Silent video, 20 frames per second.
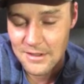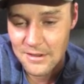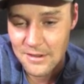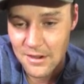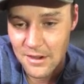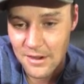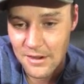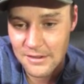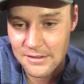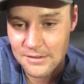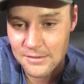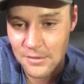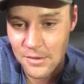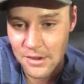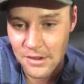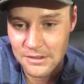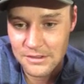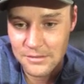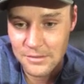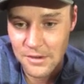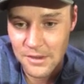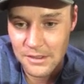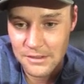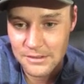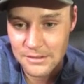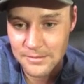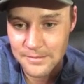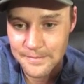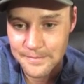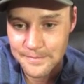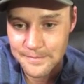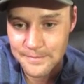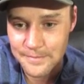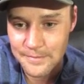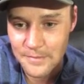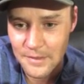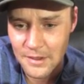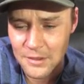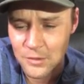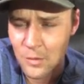Awesome, awesome, awesome.
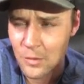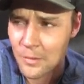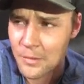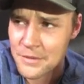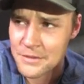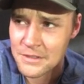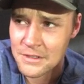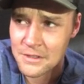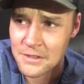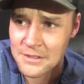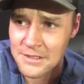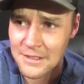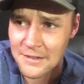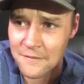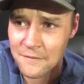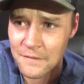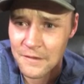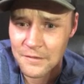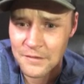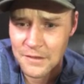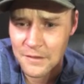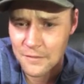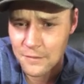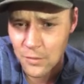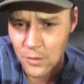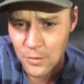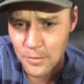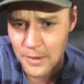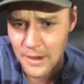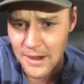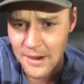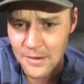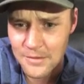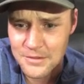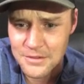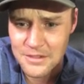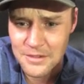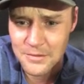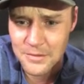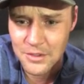There's one person that was like 54 pounds
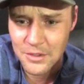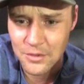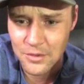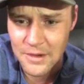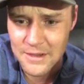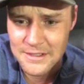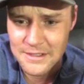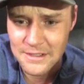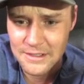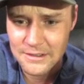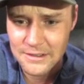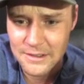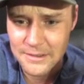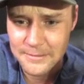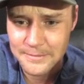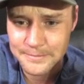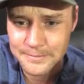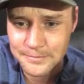or something crazy like that.